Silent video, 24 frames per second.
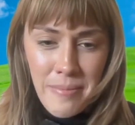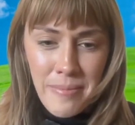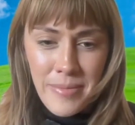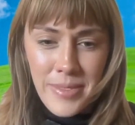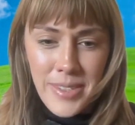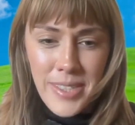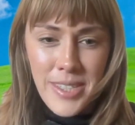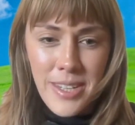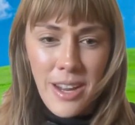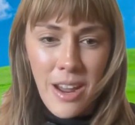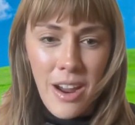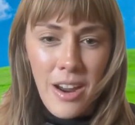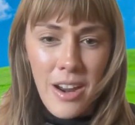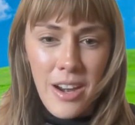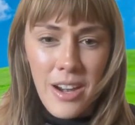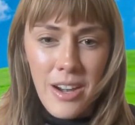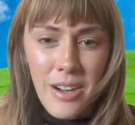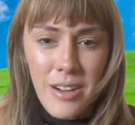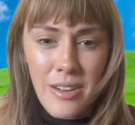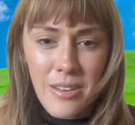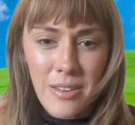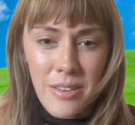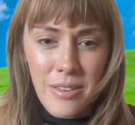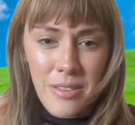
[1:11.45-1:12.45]
So
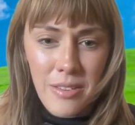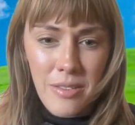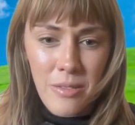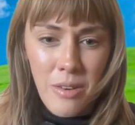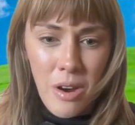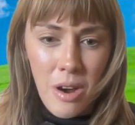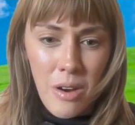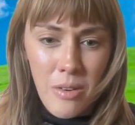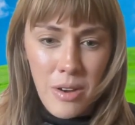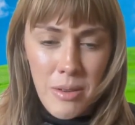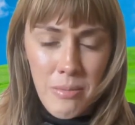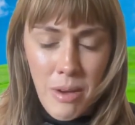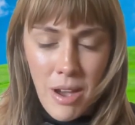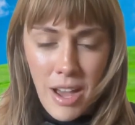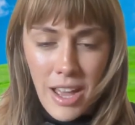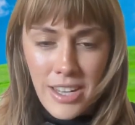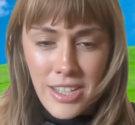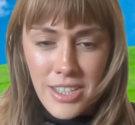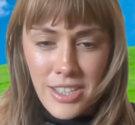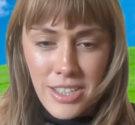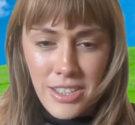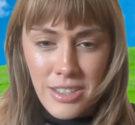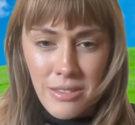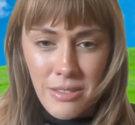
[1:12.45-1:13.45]
what we might
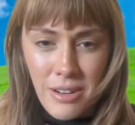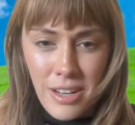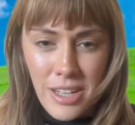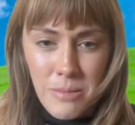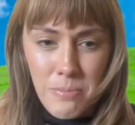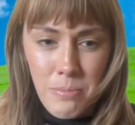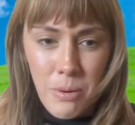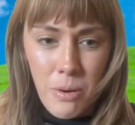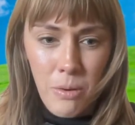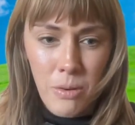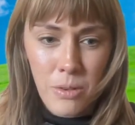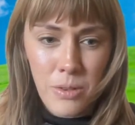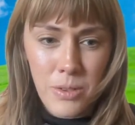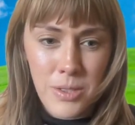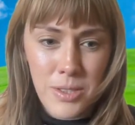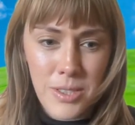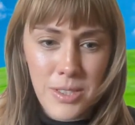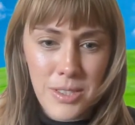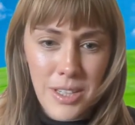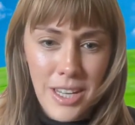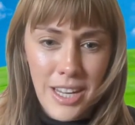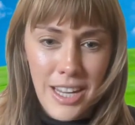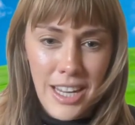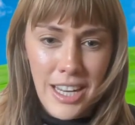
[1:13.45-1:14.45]
do once
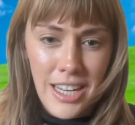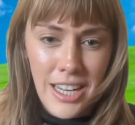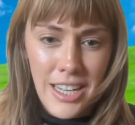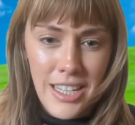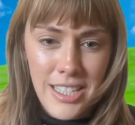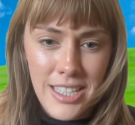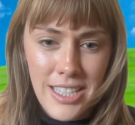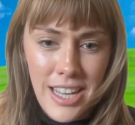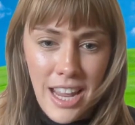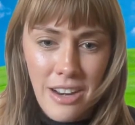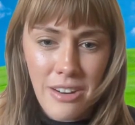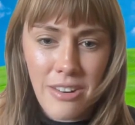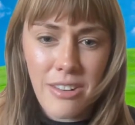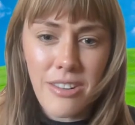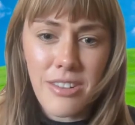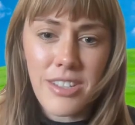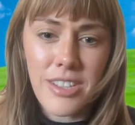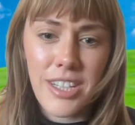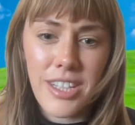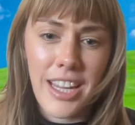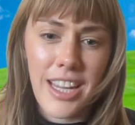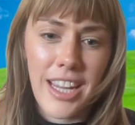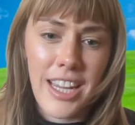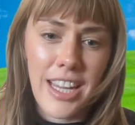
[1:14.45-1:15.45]
Paul's in and settled
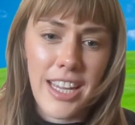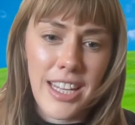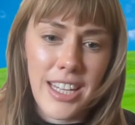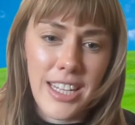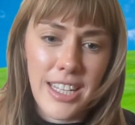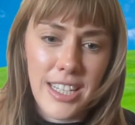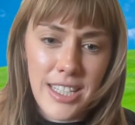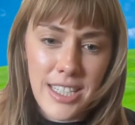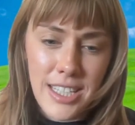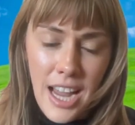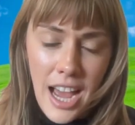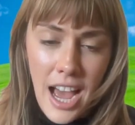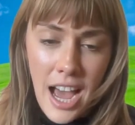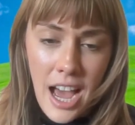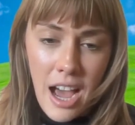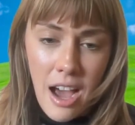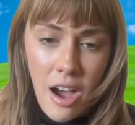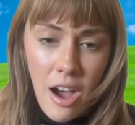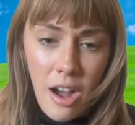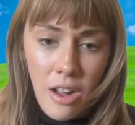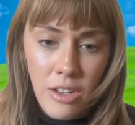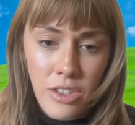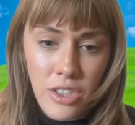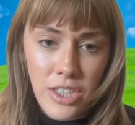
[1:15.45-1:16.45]
is
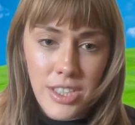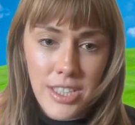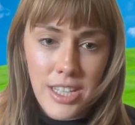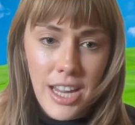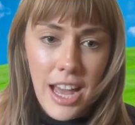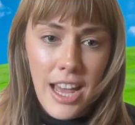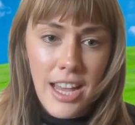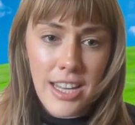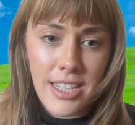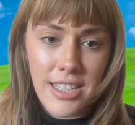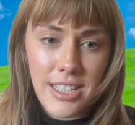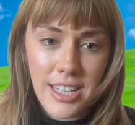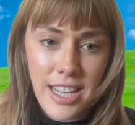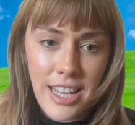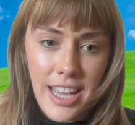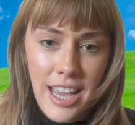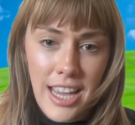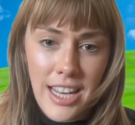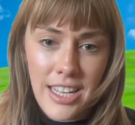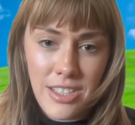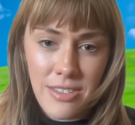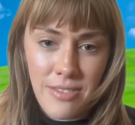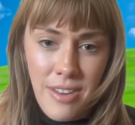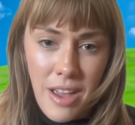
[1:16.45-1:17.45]
I'll just ask
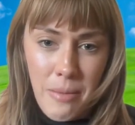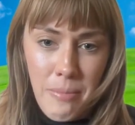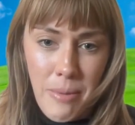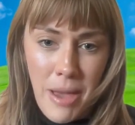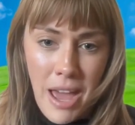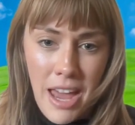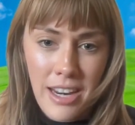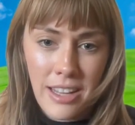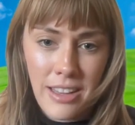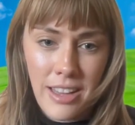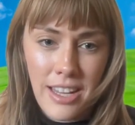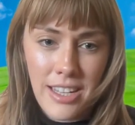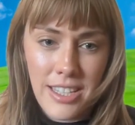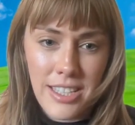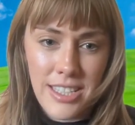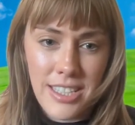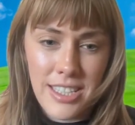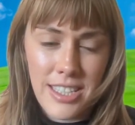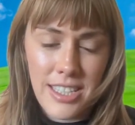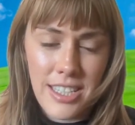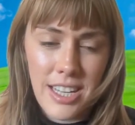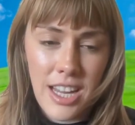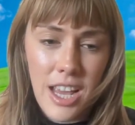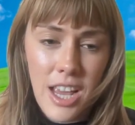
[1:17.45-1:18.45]
each of our
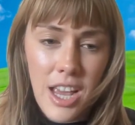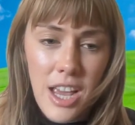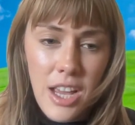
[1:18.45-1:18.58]
panelists